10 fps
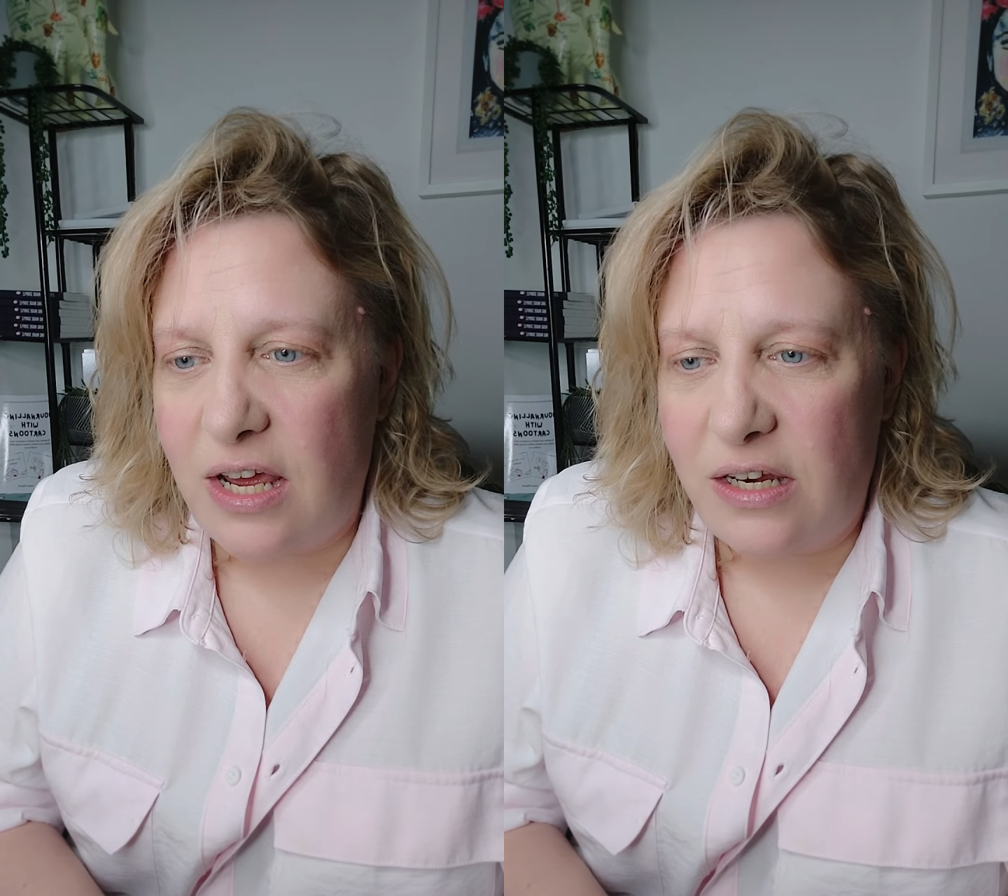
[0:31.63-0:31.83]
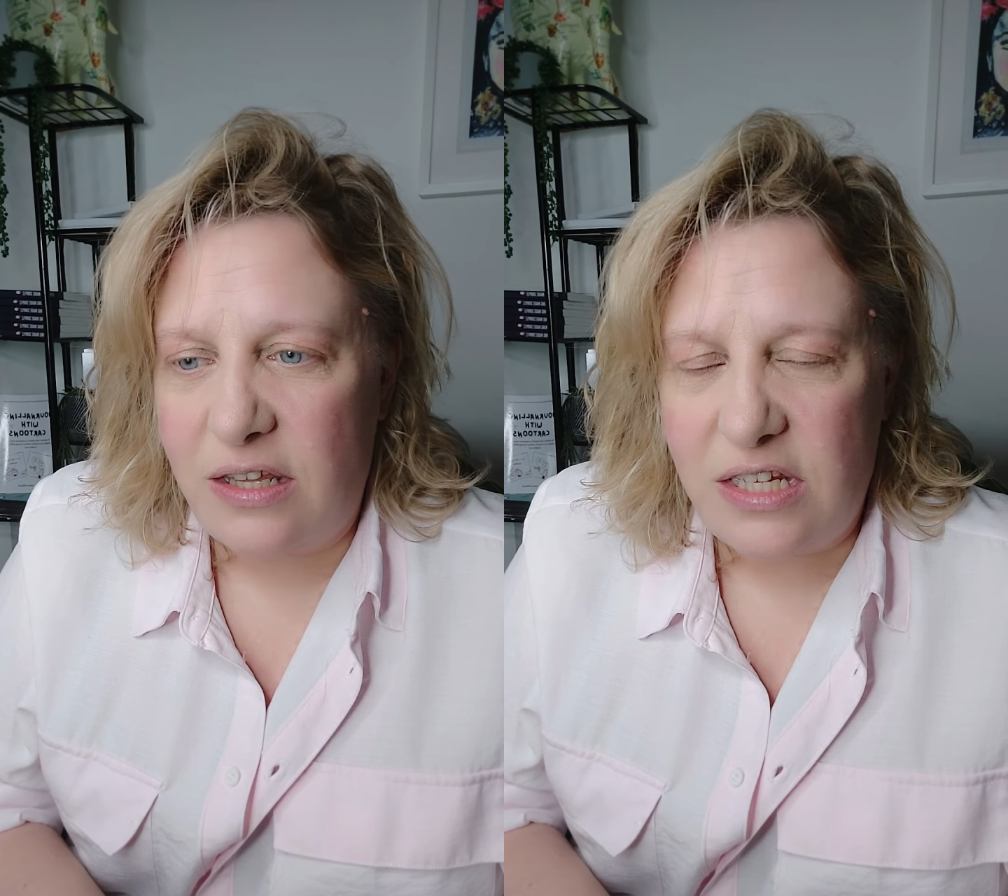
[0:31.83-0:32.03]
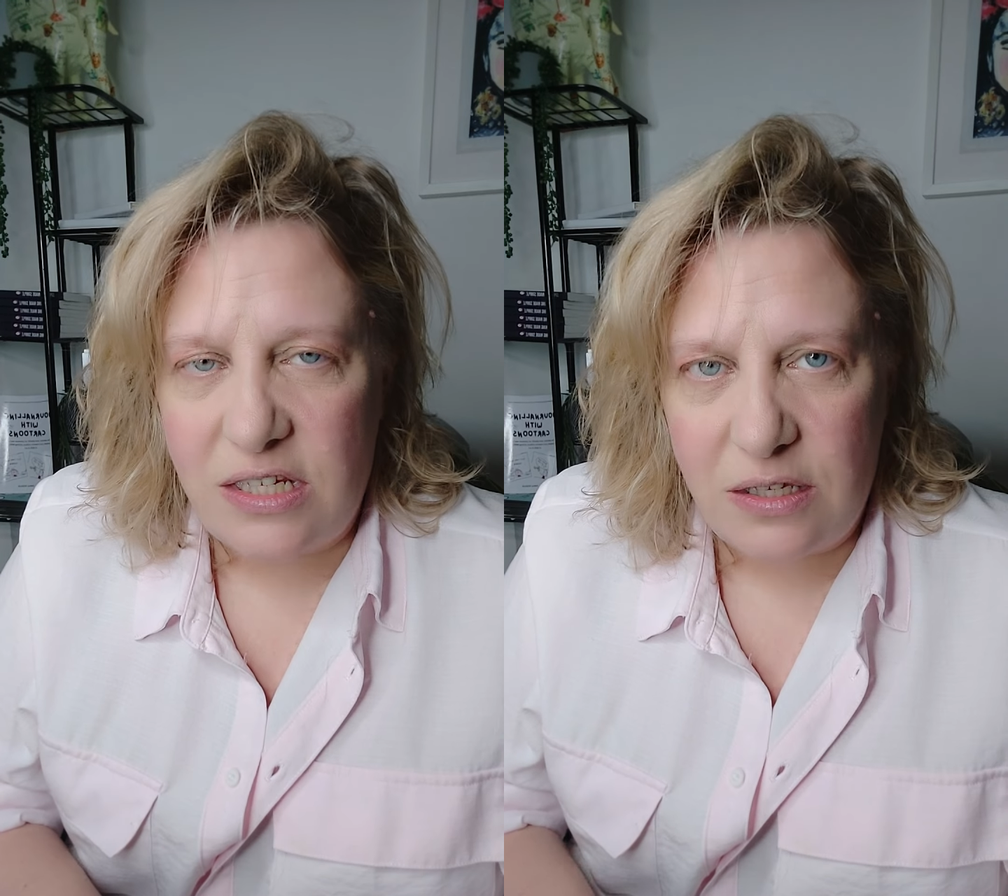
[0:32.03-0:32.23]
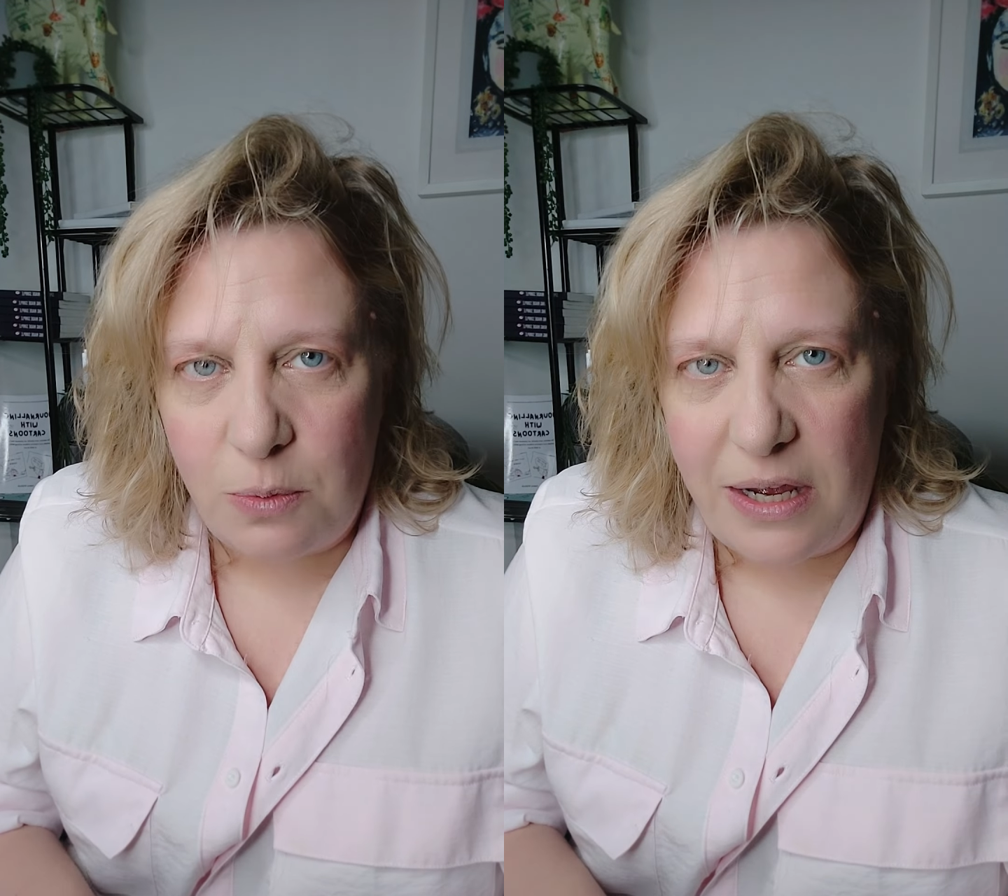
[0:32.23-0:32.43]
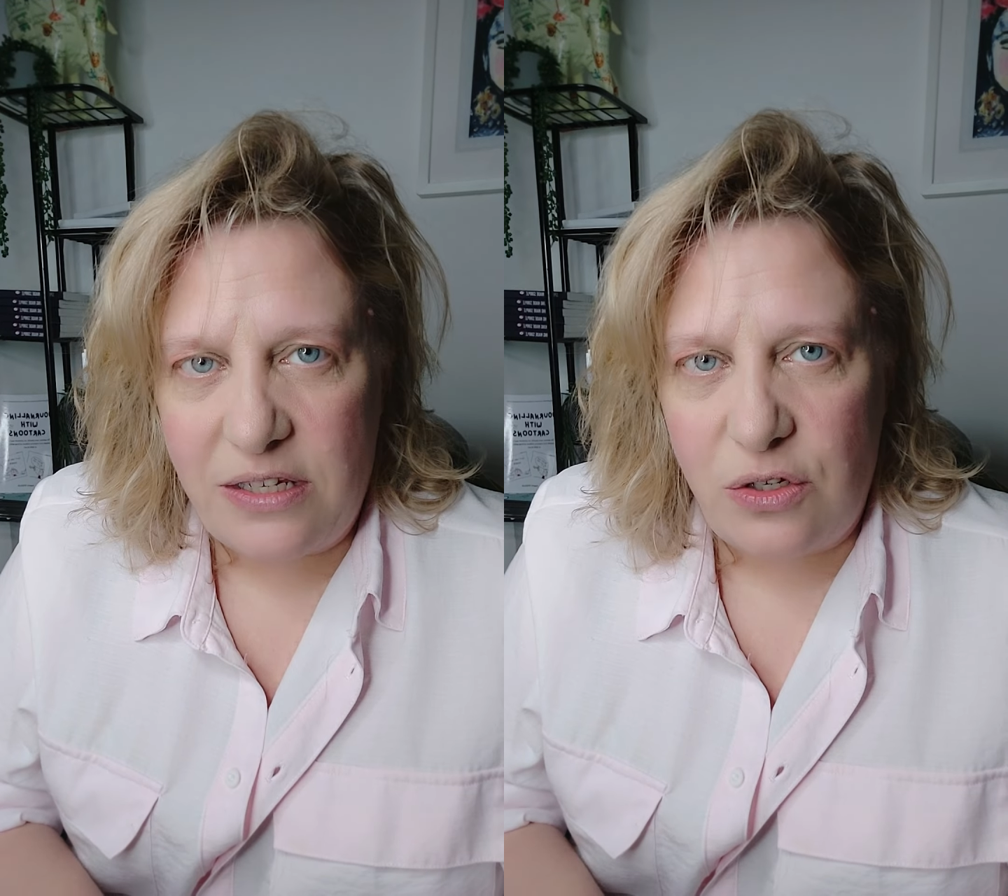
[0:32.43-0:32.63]
and this is the
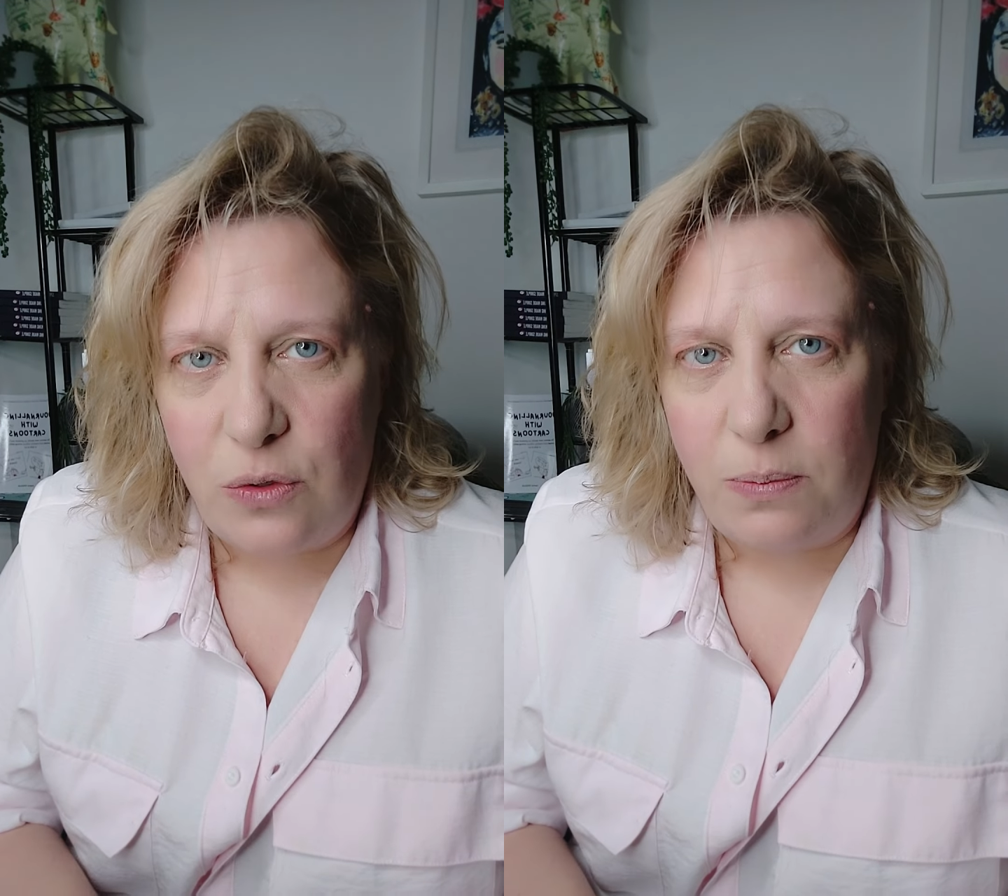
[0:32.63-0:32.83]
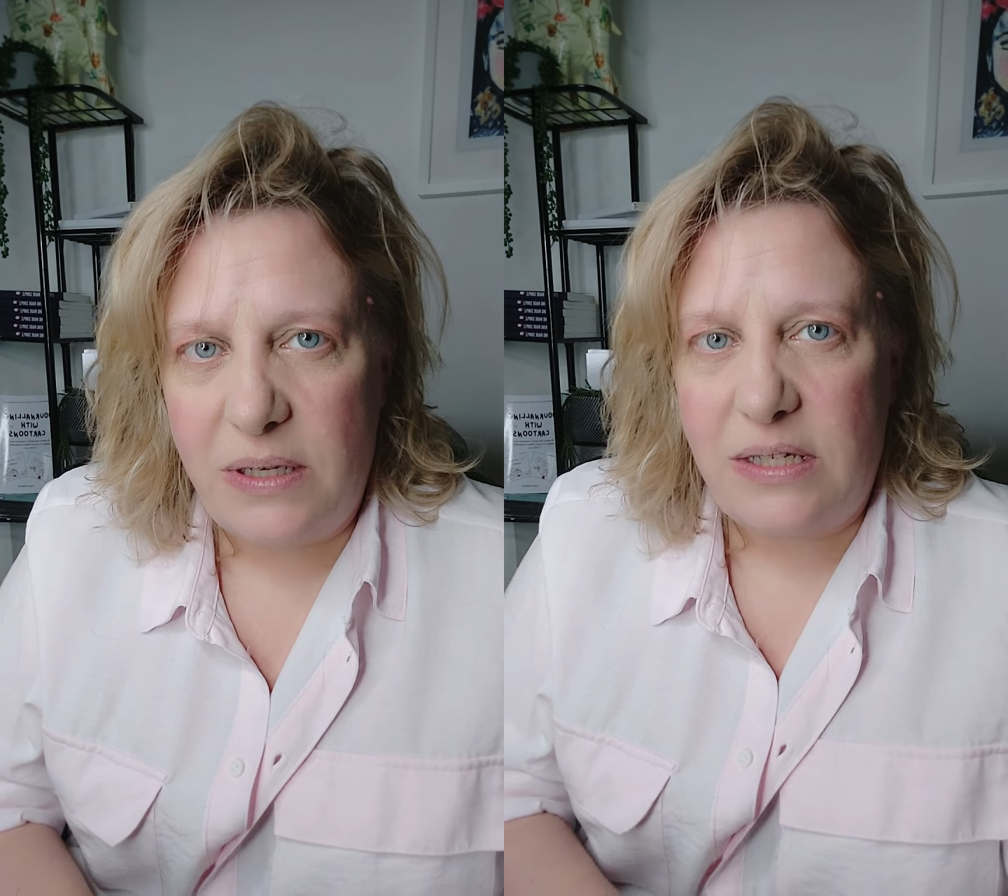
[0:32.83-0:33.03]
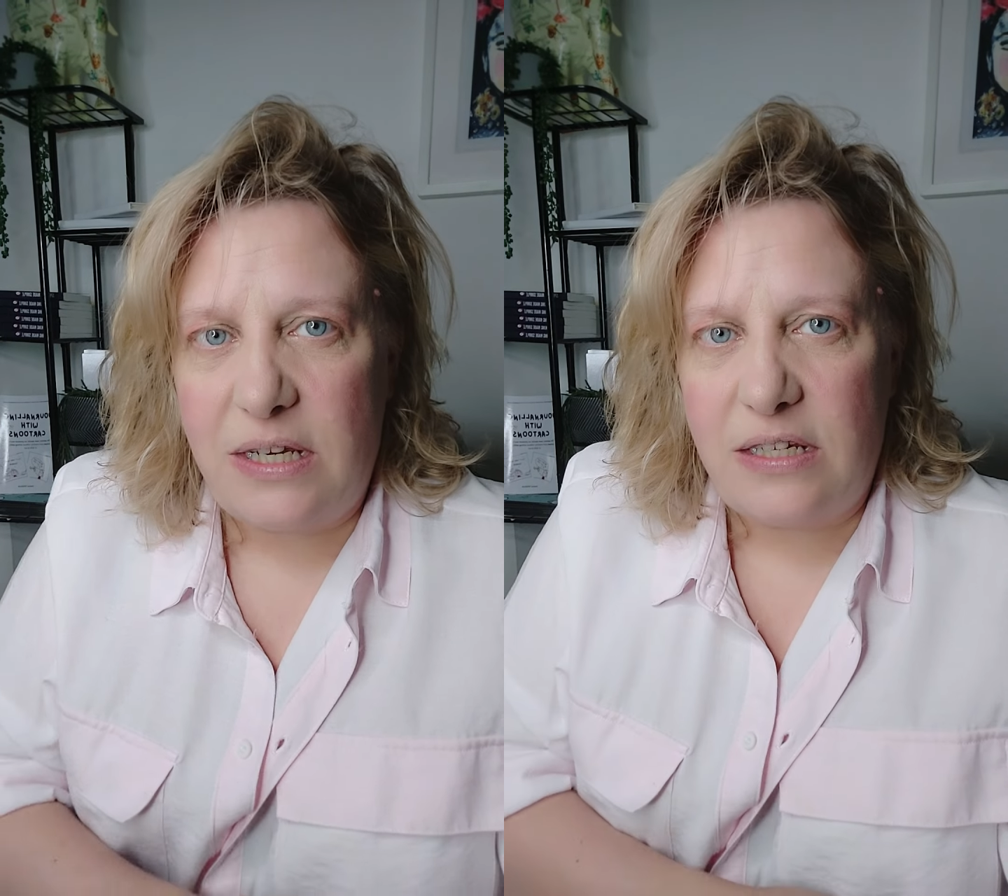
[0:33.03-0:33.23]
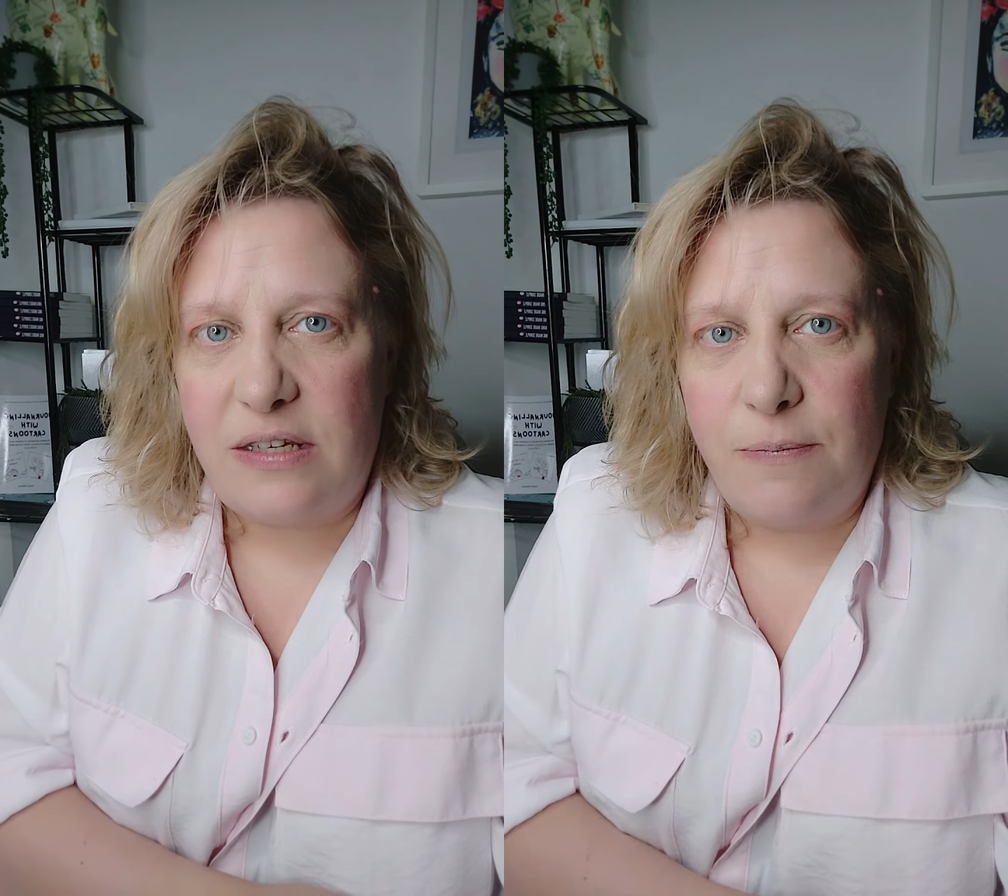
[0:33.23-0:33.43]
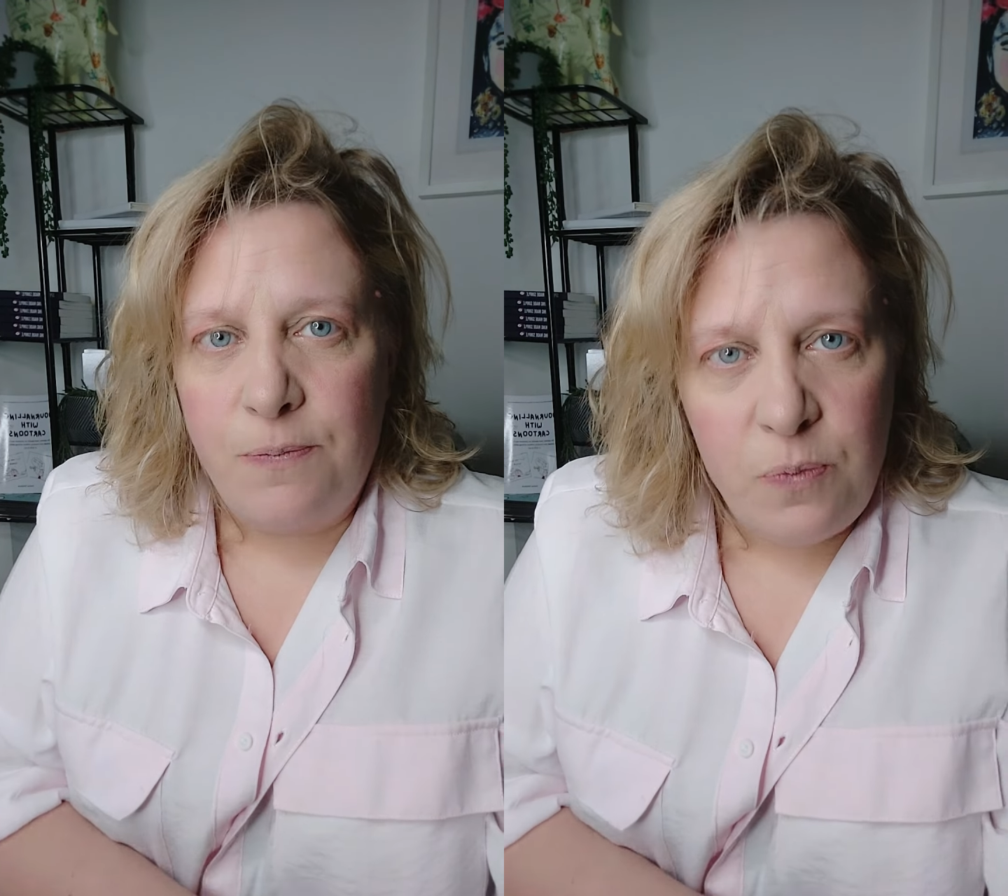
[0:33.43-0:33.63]
way to do a business.